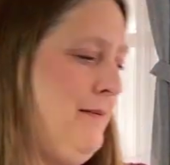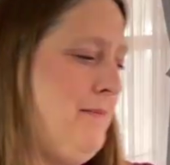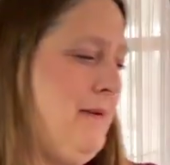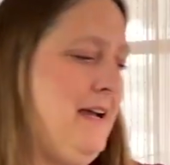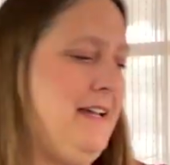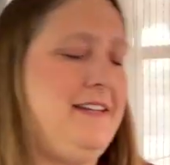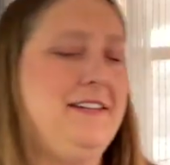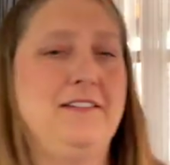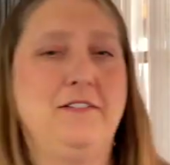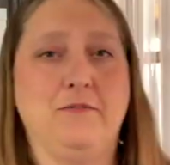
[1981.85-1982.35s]
I
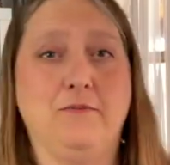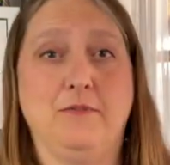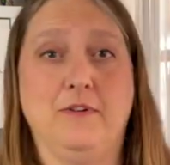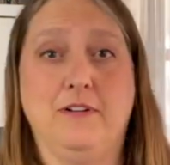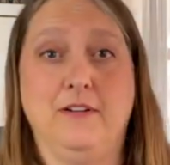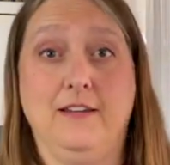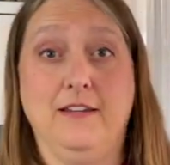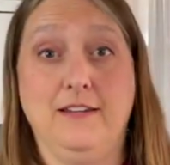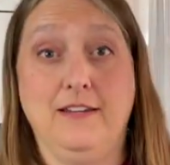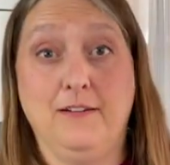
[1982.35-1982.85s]

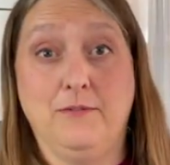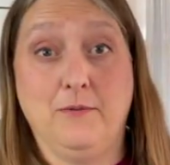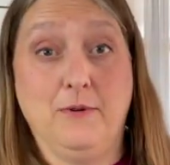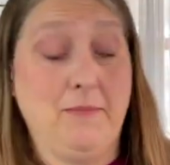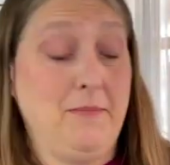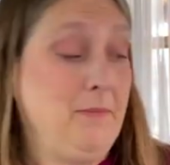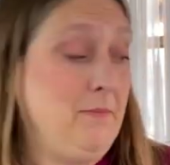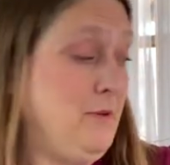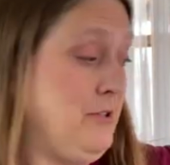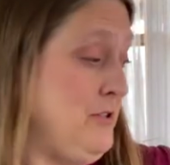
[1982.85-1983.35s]
didn't
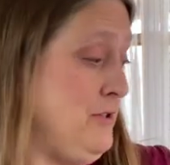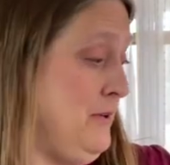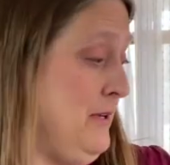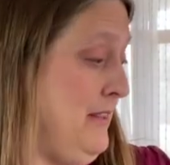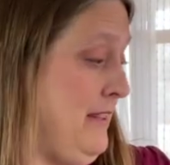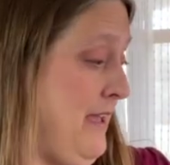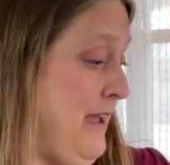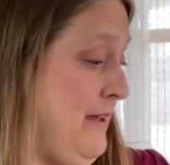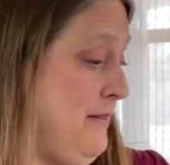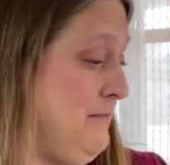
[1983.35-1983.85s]
remember doing
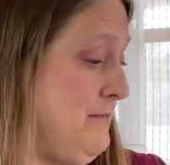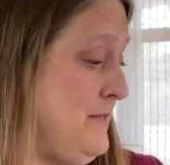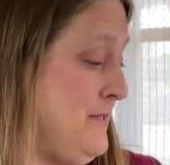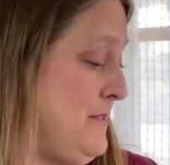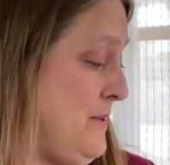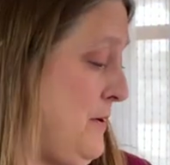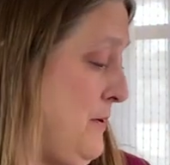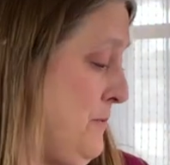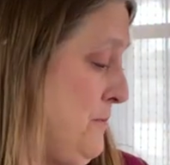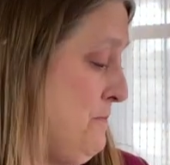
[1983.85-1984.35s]
that. So.